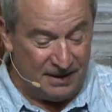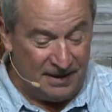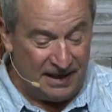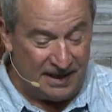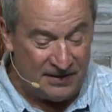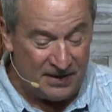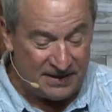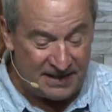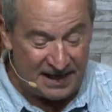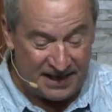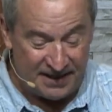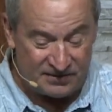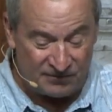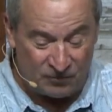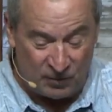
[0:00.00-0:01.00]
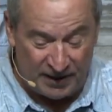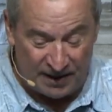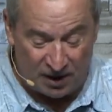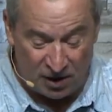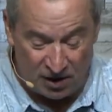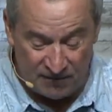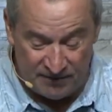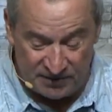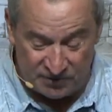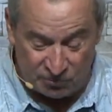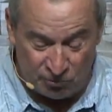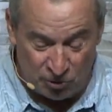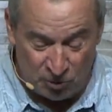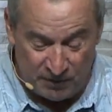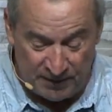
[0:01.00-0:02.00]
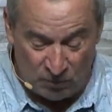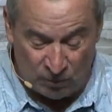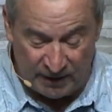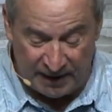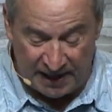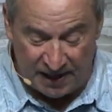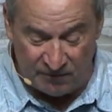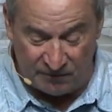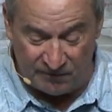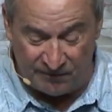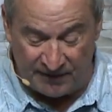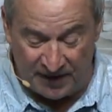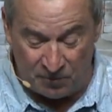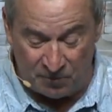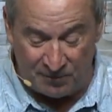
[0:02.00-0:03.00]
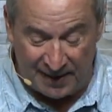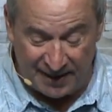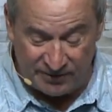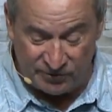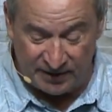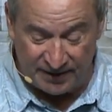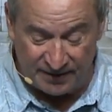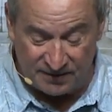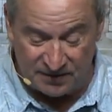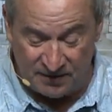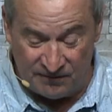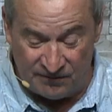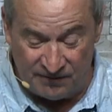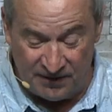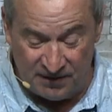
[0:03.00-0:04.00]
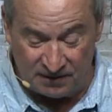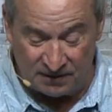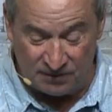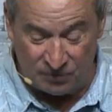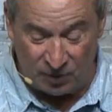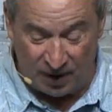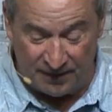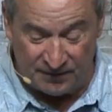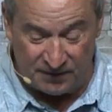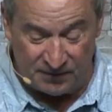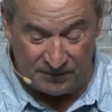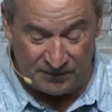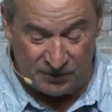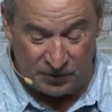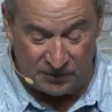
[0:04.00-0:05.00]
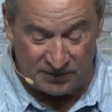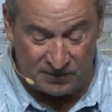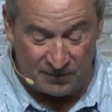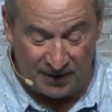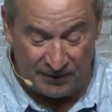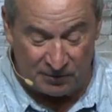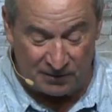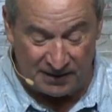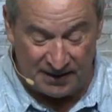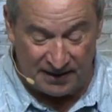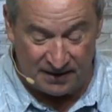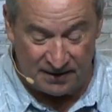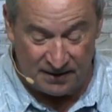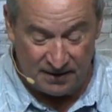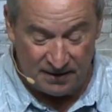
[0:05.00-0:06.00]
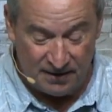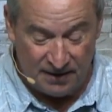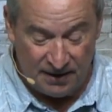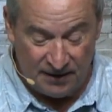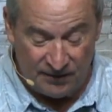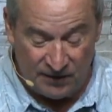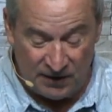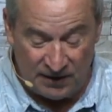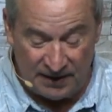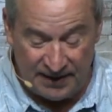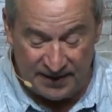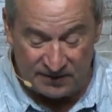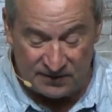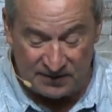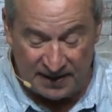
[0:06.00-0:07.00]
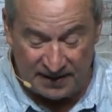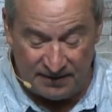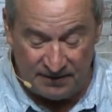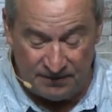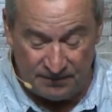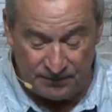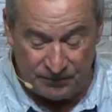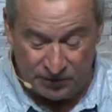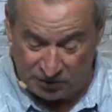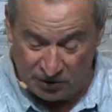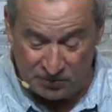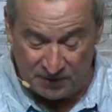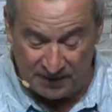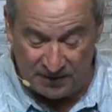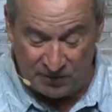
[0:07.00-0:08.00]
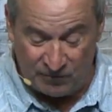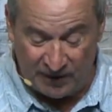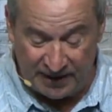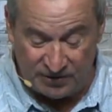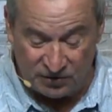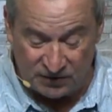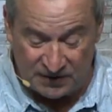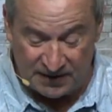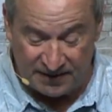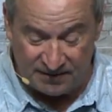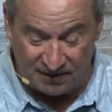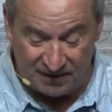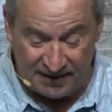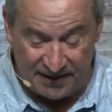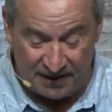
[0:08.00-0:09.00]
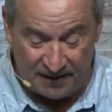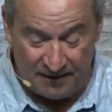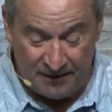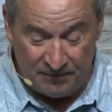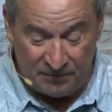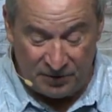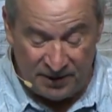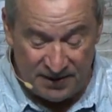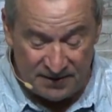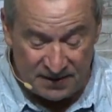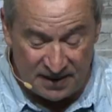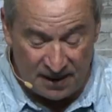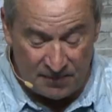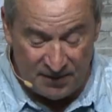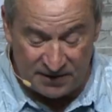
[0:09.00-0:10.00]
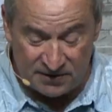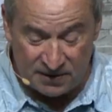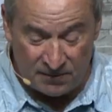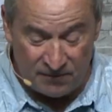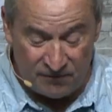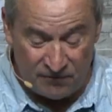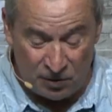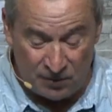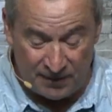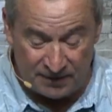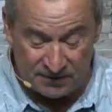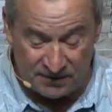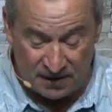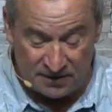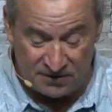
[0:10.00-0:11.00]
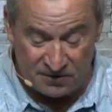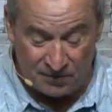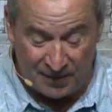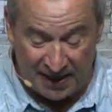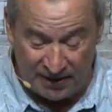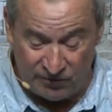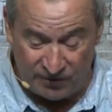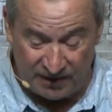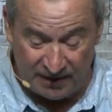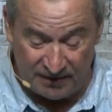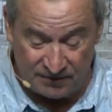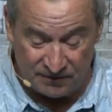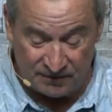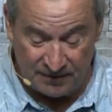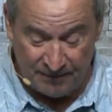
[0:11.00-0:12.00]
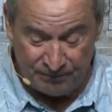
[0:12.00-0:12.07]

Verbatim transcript: In the days of wheat harvest, Reuben went out and found mandrakes in the field and brought them to his mother Leah. Then Leah said, excuse me, then Rachel said to Leah, Please give me some of your son's mandrakes.